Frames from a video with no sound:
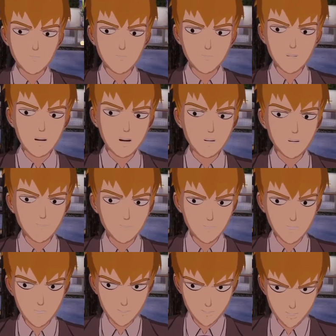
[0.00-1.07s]
I
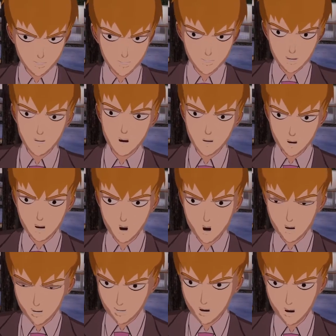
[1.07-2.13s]
normally wouldn't
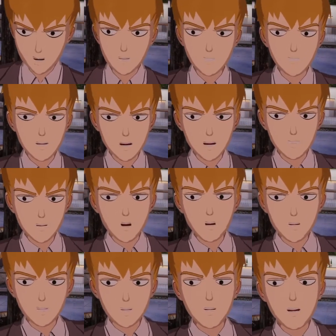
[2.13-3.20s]
do this, but I'm going to
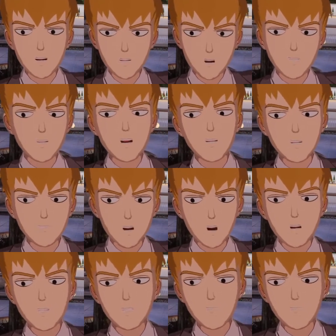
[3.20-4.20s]
attach one post